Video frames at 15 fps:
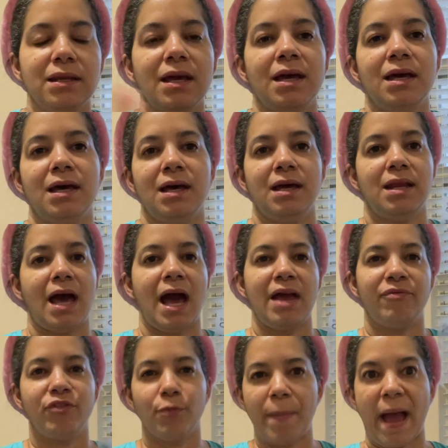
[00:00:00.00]
and
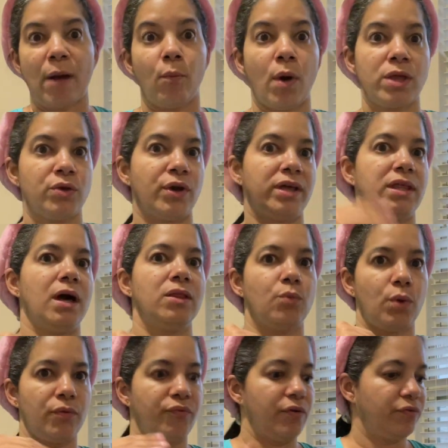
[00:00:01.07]
if you buy one you get the other
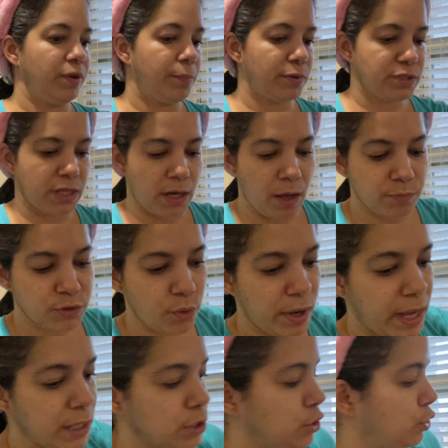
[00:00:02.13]
one 50% off, so I
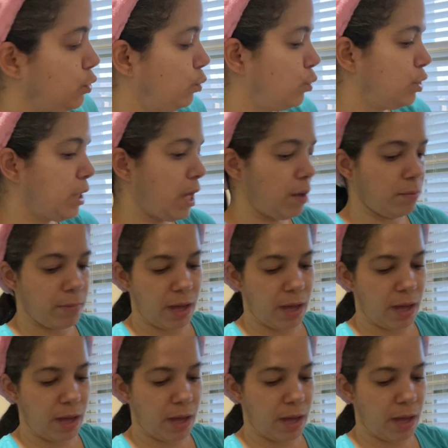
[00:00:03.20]
got two of them.